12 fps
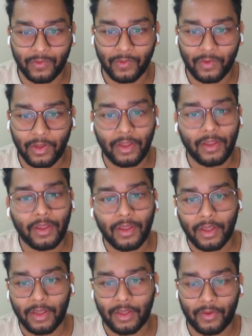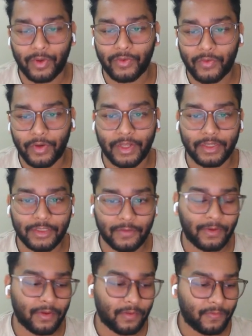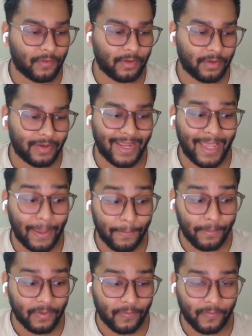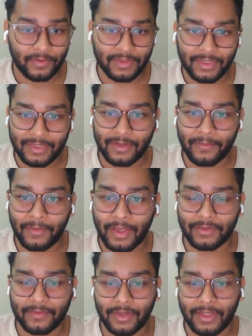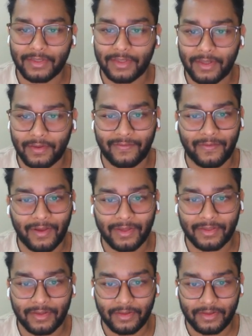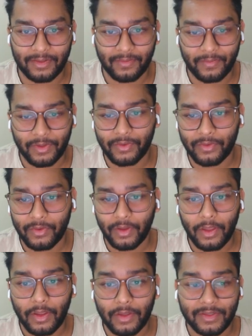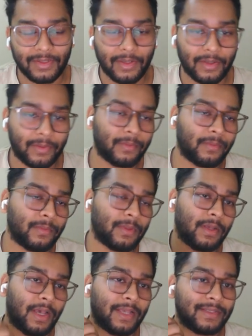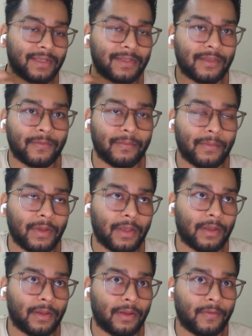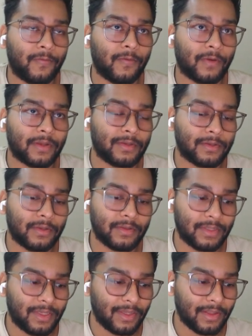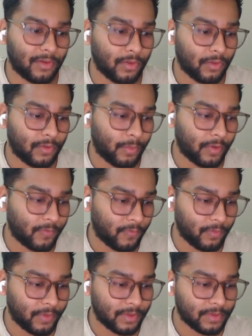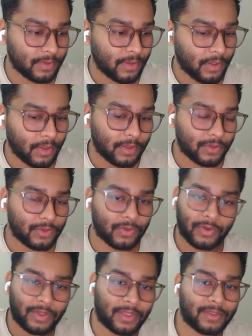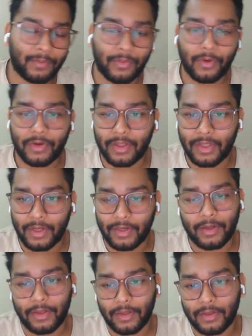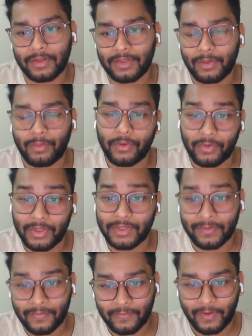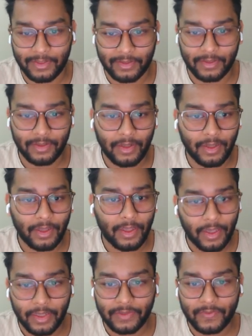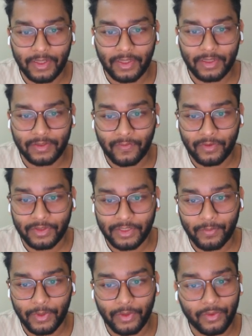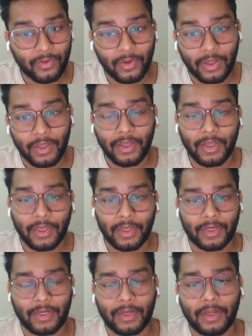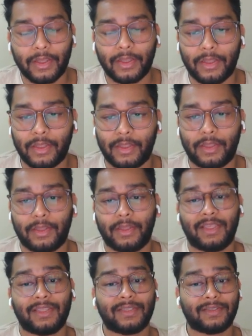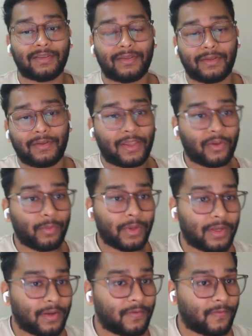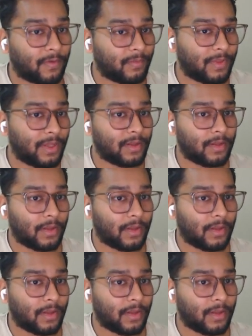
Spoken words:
to 128 GB of RAM for system, as well as a faster CPU. The IsaacSim focuses on single core performance, so it is important that the CPU is faster. As well as for GPU, it is recommended from